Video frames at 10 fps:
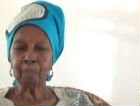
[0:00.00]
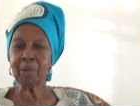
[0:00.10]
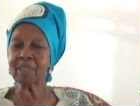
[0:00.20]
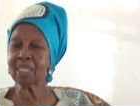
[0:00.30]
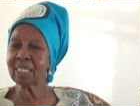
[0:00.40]

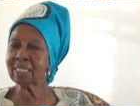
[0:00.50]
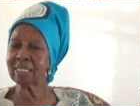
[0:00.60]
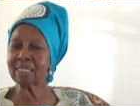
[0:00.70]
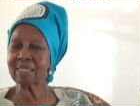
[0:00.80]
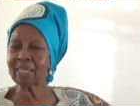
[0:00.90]
But
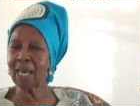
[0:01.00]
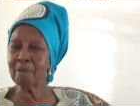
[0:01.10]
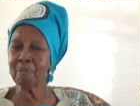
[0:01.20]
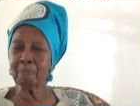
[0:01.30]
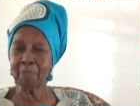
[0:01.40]
this
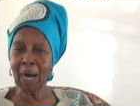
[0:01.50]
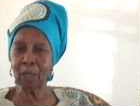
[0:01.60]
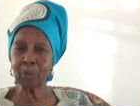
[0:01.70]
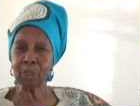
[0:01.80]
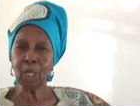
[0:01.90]
came
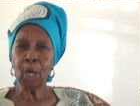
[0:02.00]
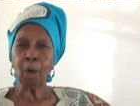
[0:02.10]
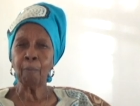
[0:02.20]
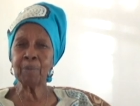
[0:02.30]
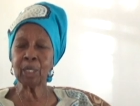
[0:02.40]
about
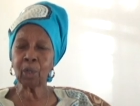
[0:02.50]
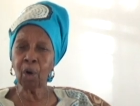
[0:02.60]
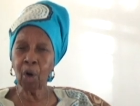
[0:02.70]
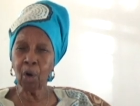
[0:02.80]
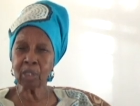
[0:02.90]

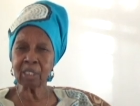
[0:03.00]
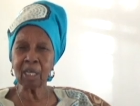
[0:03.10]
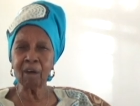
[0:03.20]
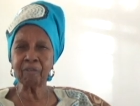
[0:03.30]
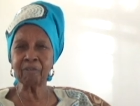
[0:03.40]
because
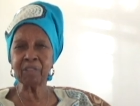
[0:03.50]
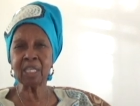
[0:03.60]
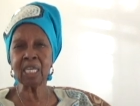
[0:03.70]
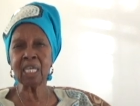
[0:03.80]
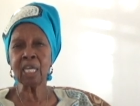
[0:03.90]
of
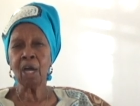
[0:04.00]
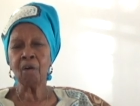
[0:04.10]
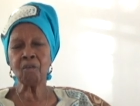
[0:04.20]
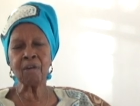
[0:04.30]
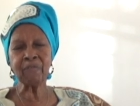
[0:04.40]
the
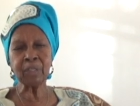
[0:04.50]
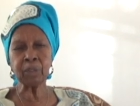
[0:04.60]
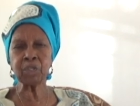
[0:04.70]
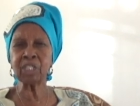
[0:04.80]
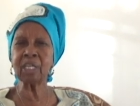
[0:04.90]

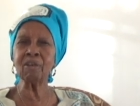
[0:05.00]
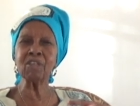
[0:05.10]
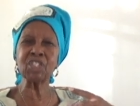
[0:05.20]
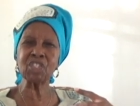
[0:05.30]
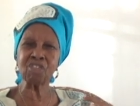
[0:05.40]
revolutionary
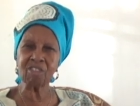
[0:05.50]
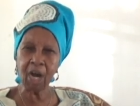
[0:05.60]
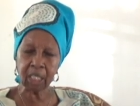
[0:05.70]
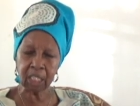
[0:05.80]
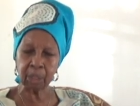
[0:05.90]

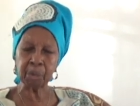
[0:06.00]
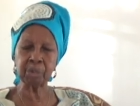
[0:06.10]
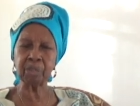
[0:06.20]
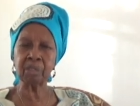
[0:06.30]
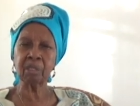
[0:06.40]

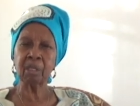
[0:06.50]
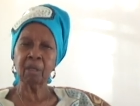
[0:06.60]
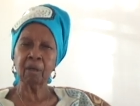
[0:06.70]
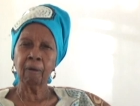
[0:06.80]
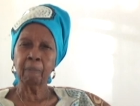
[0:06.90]
struggles
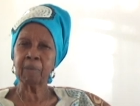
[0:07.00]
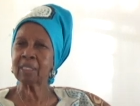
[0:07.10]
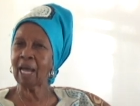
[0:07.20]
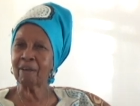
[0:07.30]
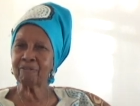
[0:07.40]

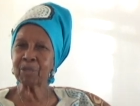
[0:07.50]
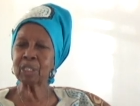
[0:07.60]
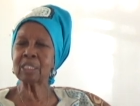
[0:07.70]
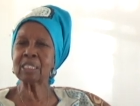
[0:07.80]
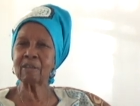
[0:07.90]
that
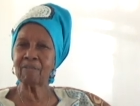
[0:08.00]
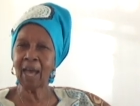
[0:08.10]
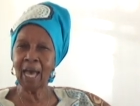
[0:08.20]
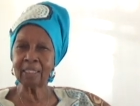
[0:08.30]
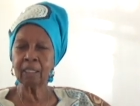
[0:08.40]
Africans have
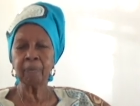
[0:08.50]
had.